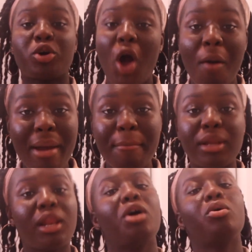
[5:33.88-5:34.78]
Comment
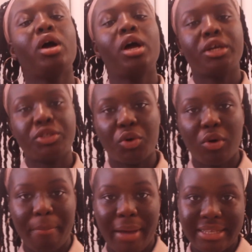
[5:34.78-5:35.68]
below your
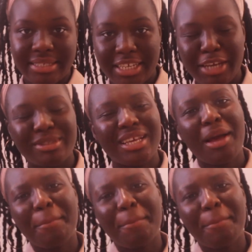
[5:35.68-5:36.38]
best tips.